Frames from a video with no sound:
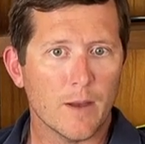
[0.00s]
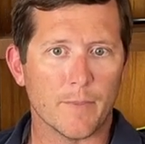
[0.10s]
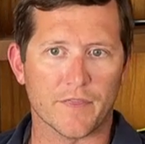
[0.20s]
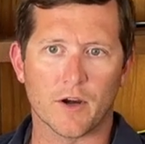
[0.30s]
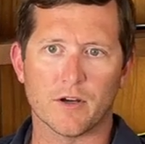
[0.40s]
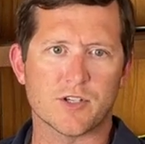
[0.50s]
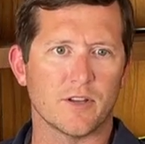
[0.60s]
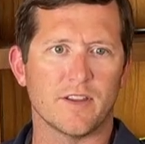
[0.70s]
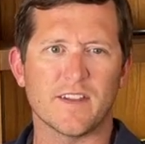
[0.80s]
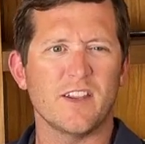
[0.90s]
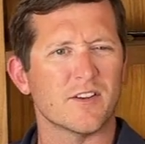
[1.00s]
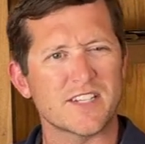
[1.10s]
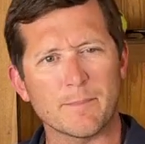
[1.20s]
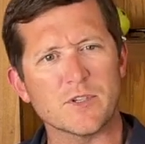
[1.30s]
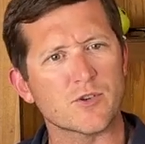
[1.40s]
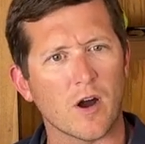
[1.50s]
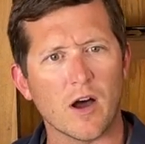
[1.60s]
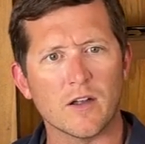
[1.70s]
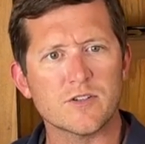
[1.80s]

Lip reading: But there are certainly things, you know, skip the straw.